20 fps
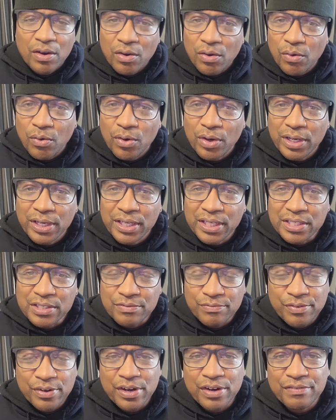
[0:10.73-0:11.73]
on
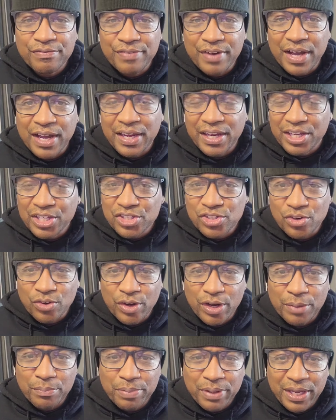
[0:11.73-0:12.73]
his Verify
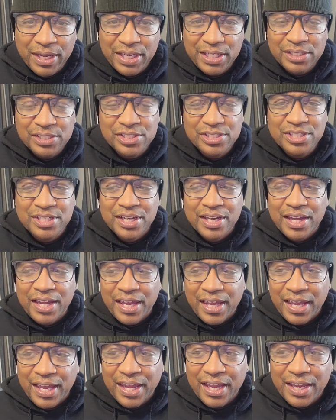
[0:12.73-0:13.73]
Instagram page.
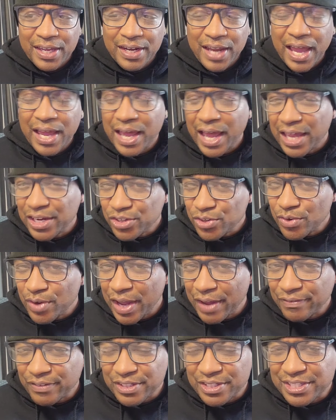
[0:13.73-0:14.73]
And I do
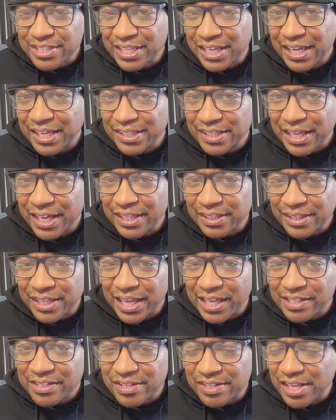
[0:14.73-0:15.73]
have to say that
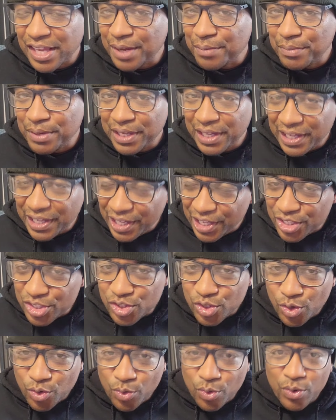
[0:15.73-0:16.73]
that segment
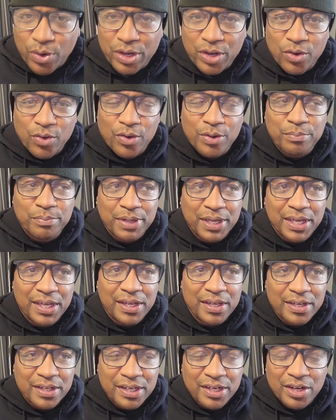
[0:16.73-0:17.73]
is growing on
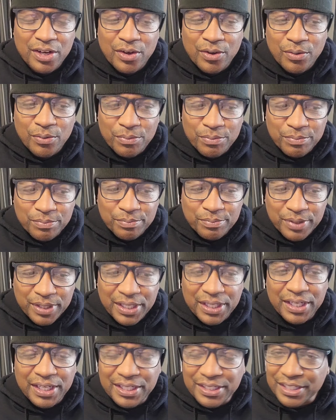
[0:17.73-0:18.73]
me. You know,
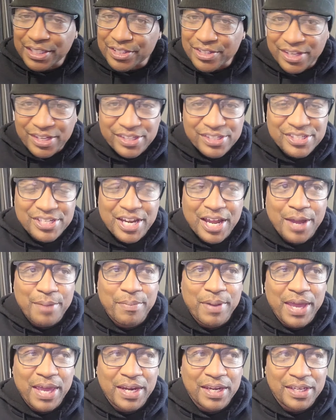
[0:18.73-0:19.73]
he does a good
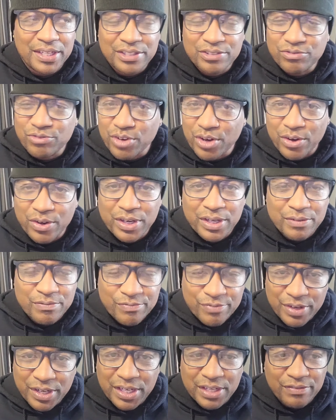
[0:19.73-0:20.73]
job at it. He's very
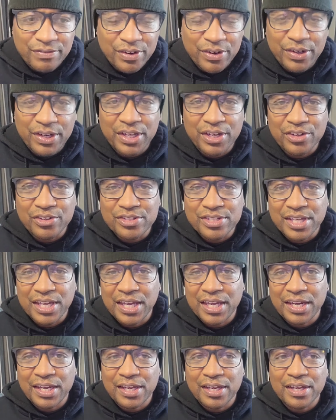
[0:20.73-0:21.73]
funny, very
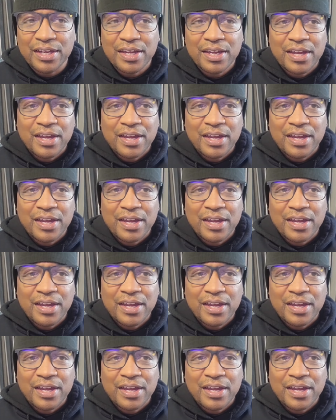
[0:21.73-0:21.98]
entertaining.